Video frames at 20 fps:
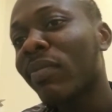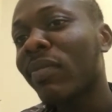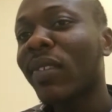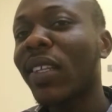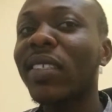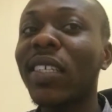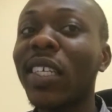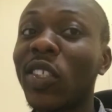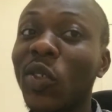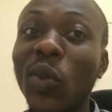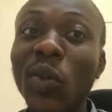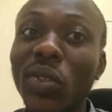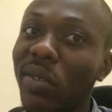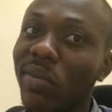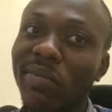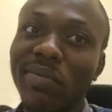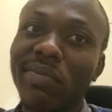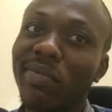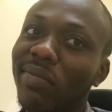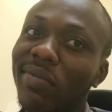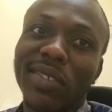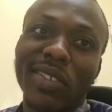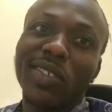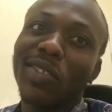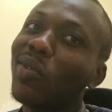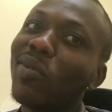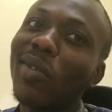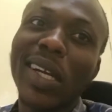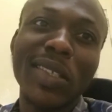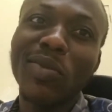that's how it goes. So
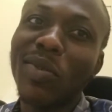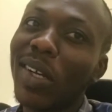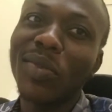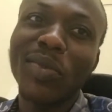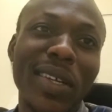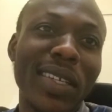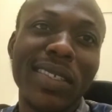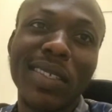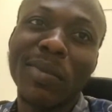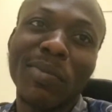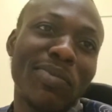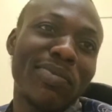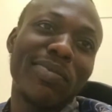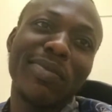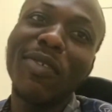quite smart myself.